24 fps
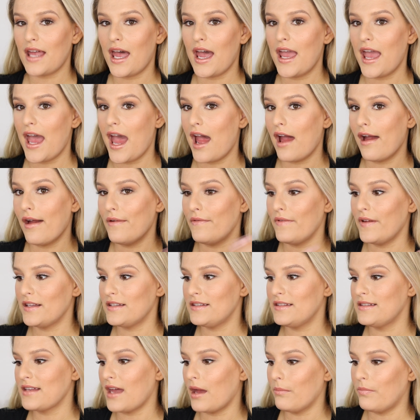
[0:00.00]
I have
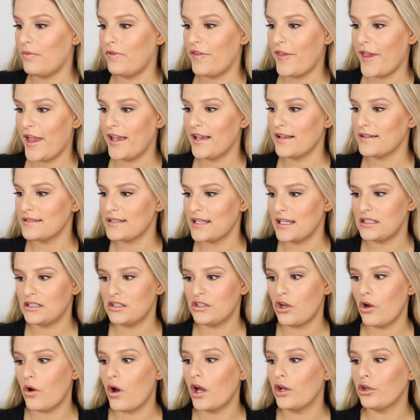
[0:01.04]
sub things. Like
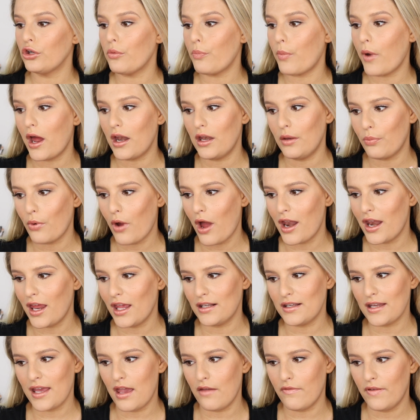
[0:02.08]
so under body
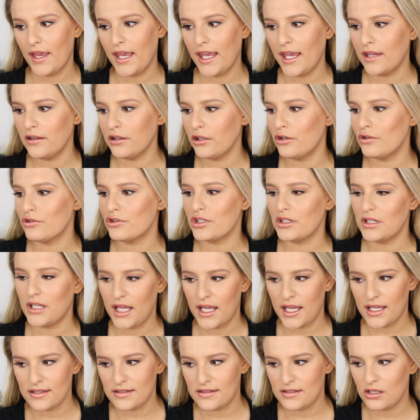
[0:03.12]
product, I have hand lotion,
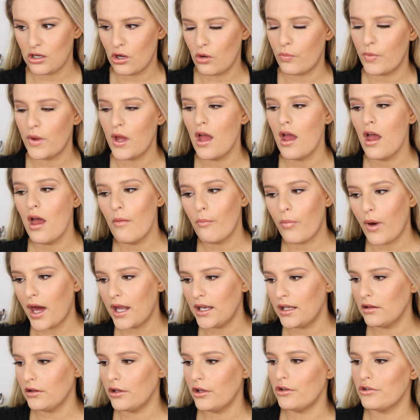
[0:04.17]
hand soap,
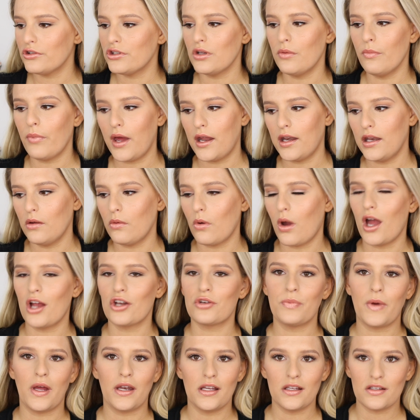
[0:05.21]
body lotion, body
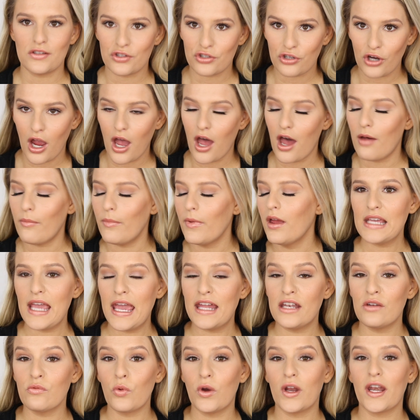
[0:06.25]
wash, body scrub.
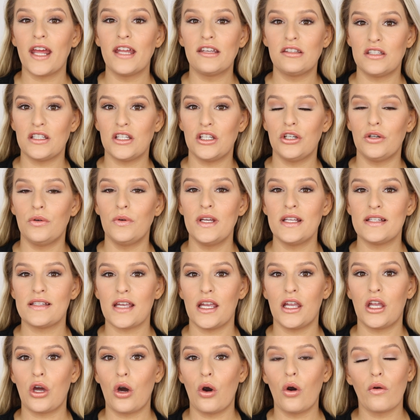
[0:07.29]
And what I do is
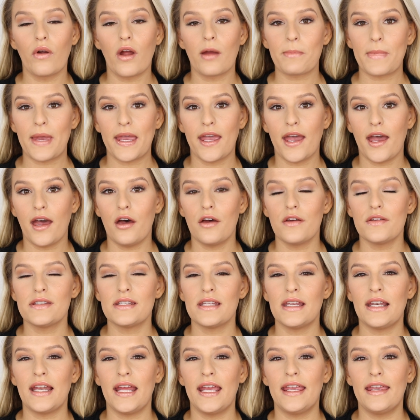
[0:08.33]
I go around my house
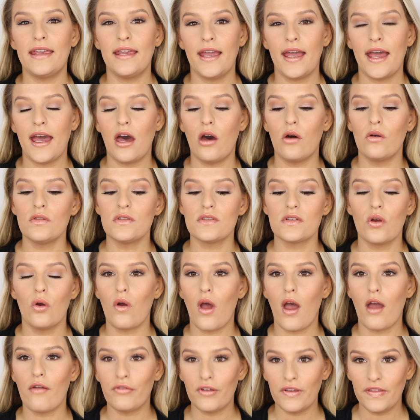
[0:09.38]
and I count
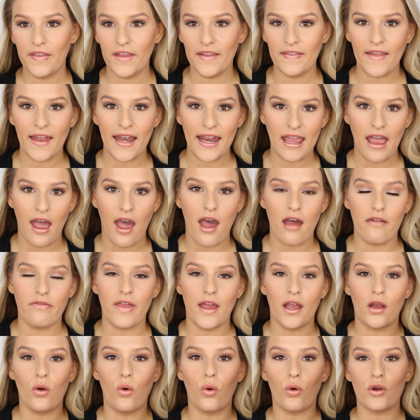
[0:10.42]
everything that I have
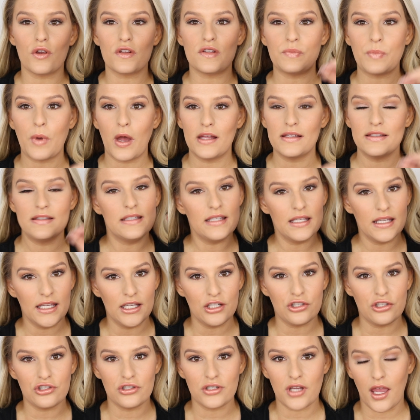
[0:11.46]
that corresponds to
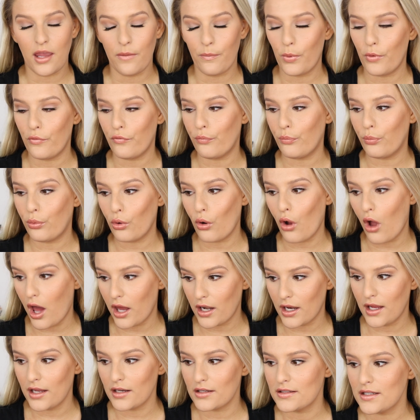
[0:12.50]
each type of
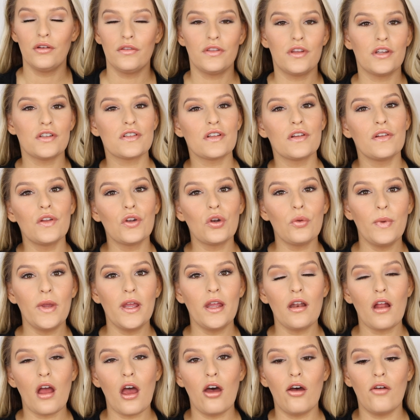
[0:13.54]
product. There's a little
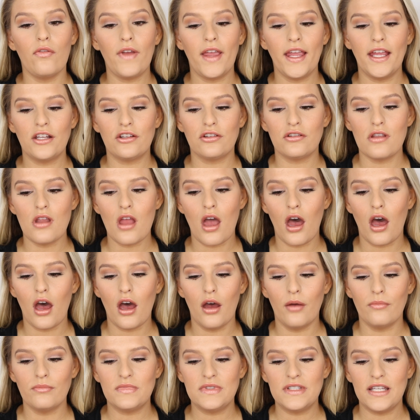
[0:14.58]
bit of a
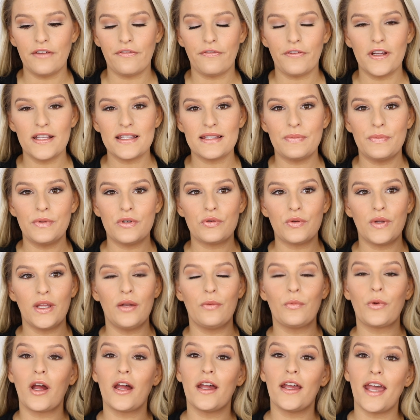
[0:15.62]
um, difference between
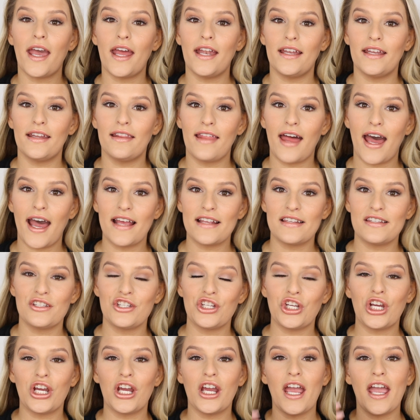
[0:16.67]
where I ended last
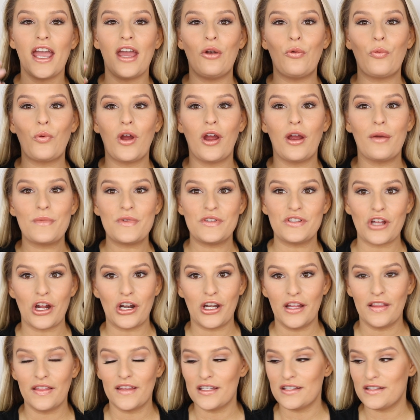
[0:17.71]
year and where I'm
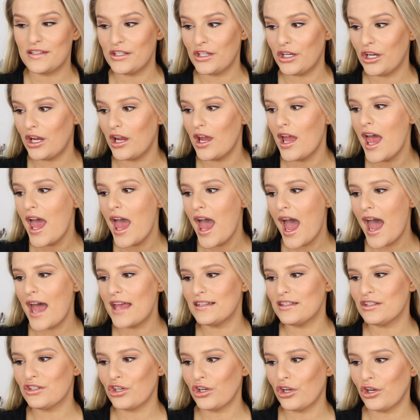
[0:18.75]
starting this year
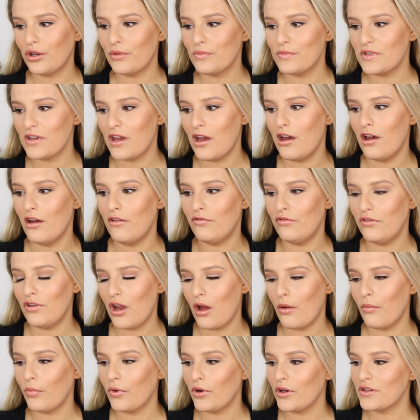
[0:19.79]
as terms of
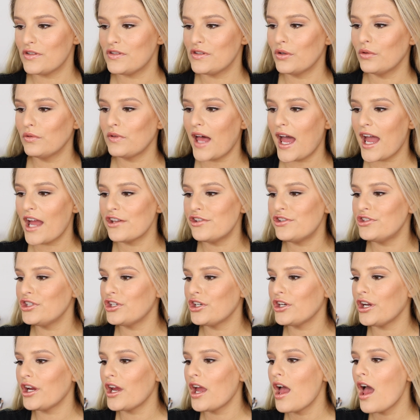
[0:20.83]
numbers. So last
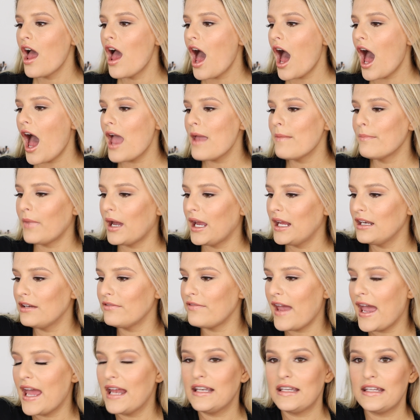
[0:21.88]
year I might have
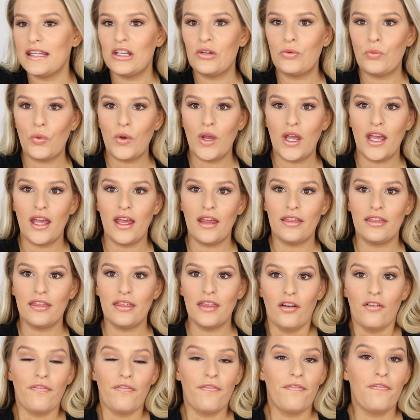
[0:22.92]
ended with
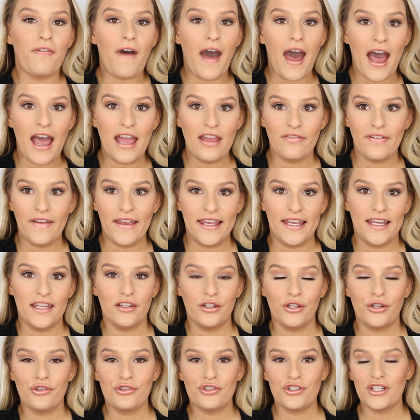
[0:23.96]
five hand
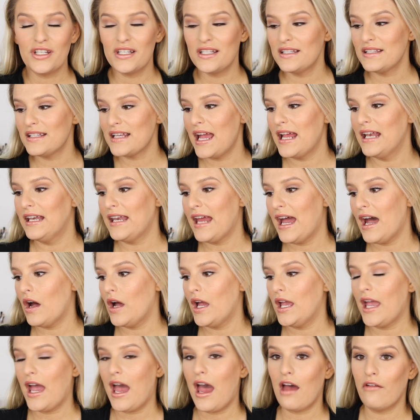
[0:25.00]
lotions and now
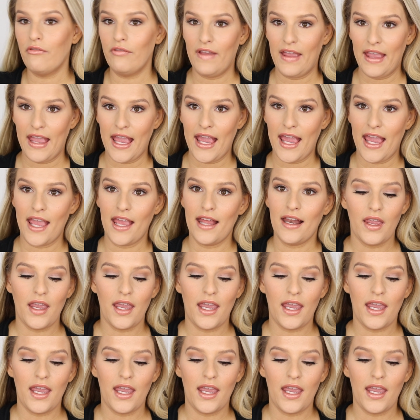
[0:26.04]
I have eight.